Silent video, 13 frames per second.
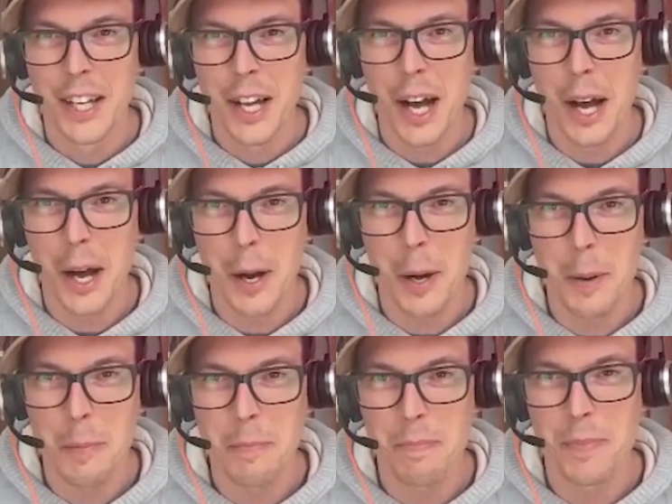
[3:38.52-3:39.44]

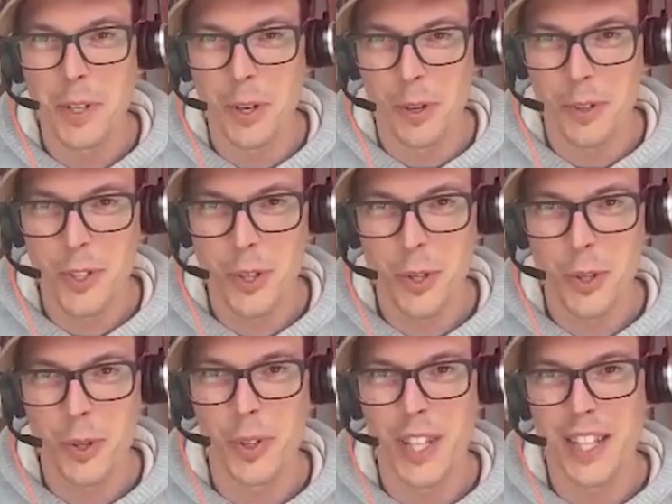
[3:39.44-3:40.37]

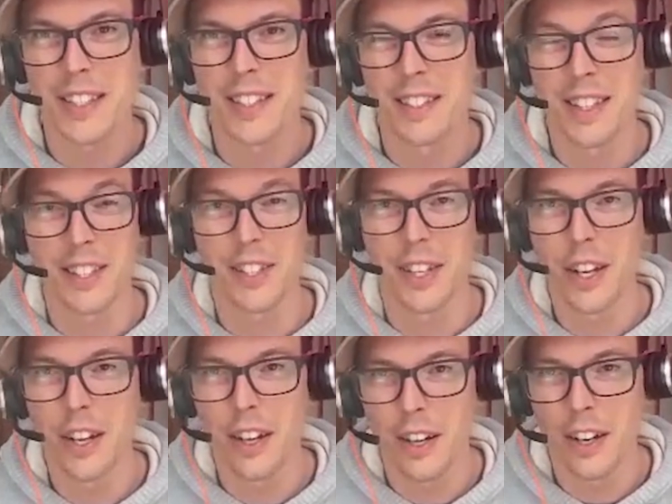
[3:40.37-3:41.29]
to this
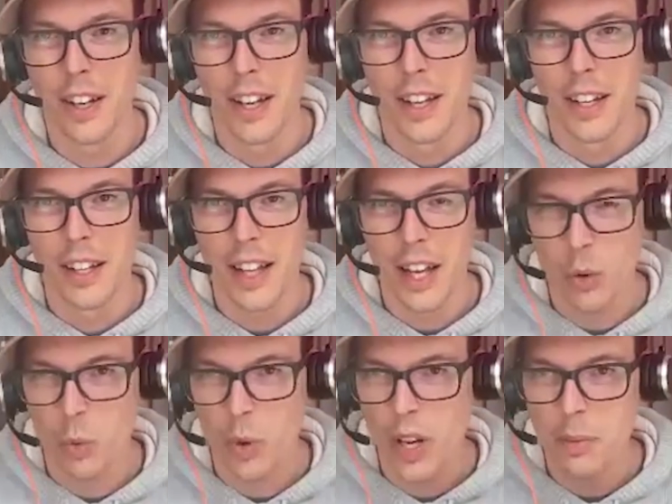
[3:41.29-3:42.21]
year. Like,
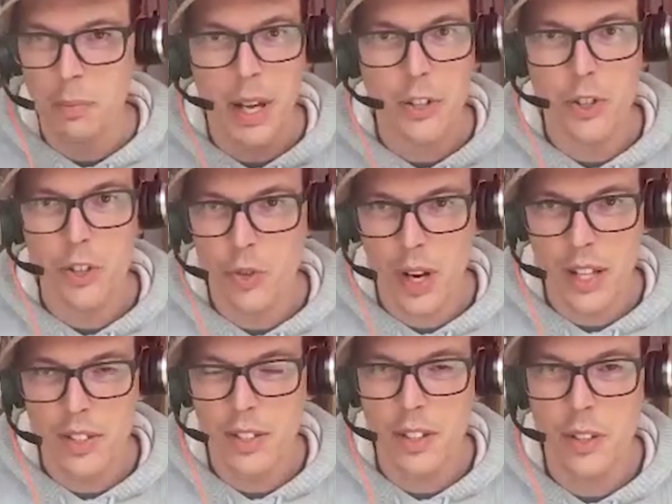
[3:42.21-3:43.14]
what major
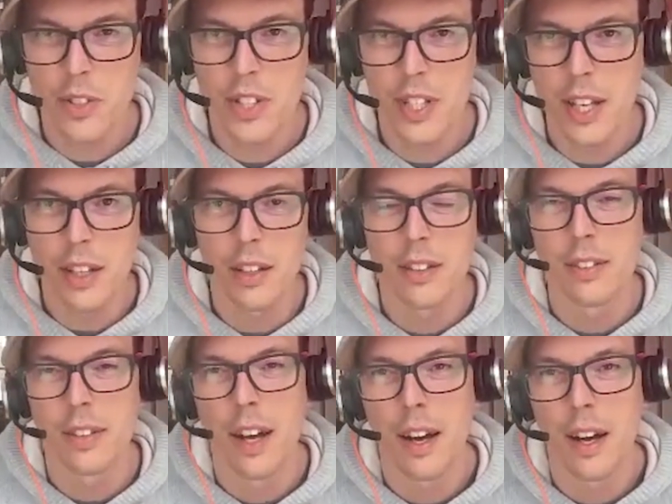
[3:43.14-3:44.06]
trends are you seeing
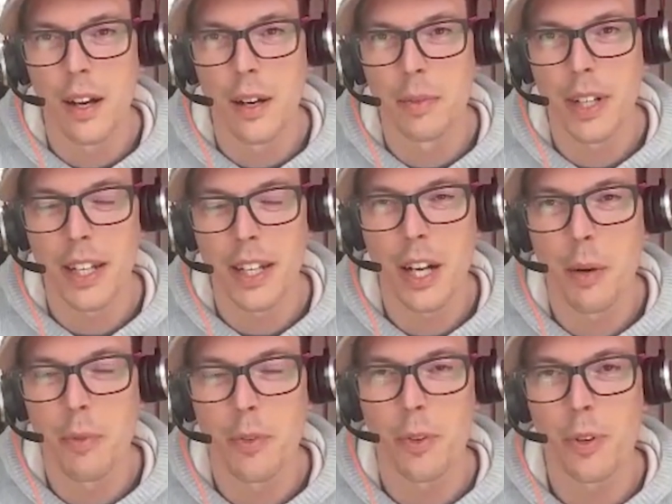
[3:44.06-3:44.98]
kind of
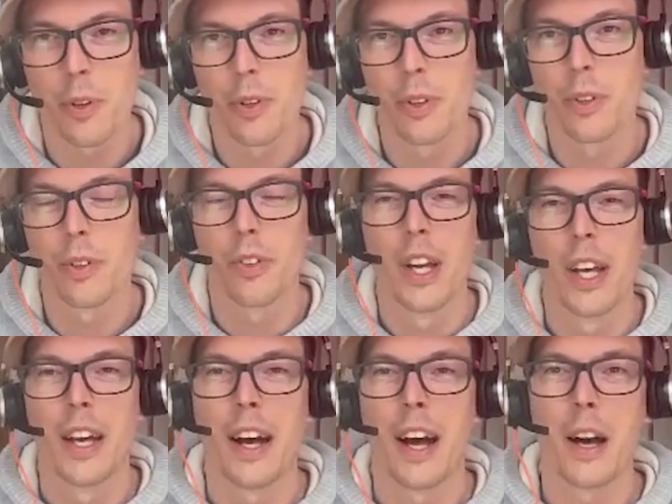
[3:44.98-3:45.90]
come through
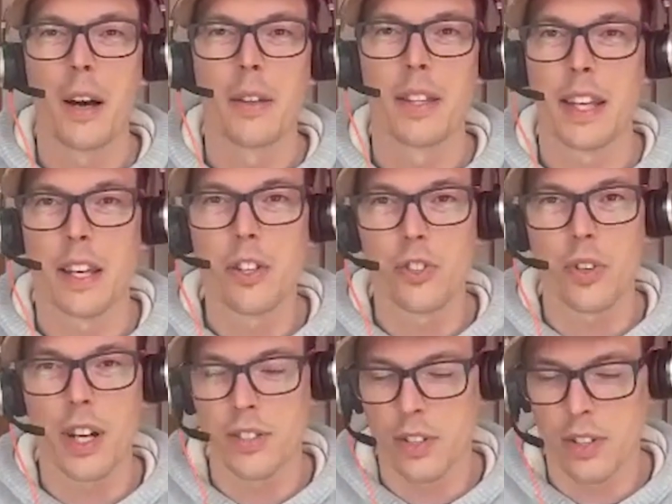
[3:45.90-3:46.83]
the
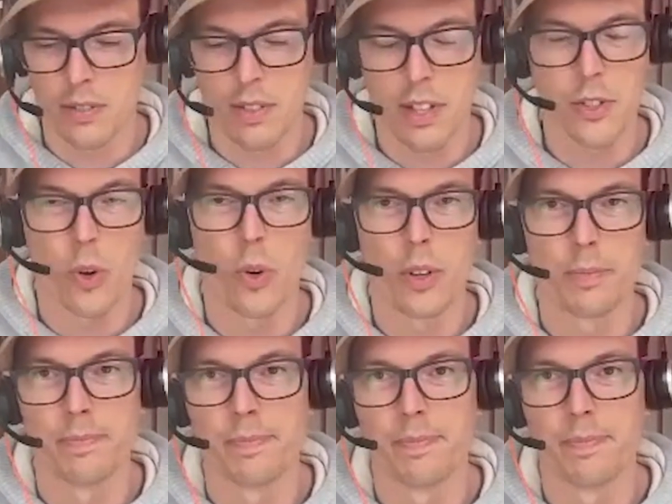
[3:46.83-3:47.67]
industry as a whole?